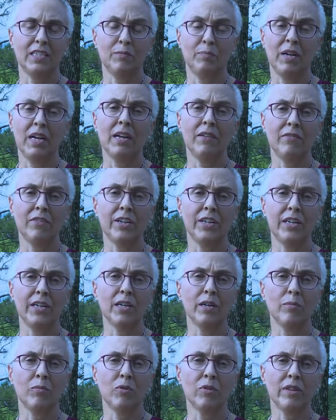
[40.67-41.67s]
but every
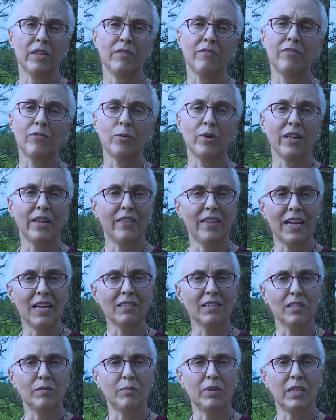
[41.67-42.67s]
year more than
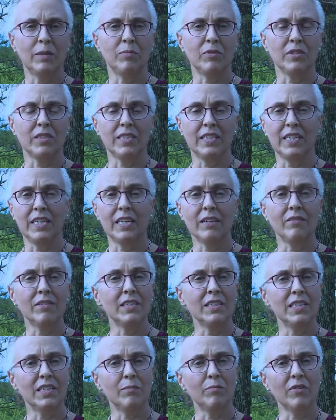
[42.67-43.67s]
40,000 people seek and
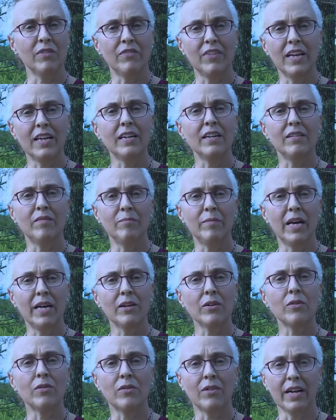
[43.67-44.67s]
receive preventative
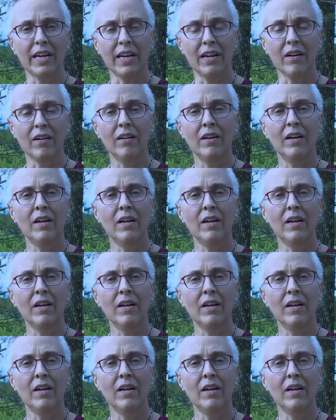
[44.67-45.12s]
medical care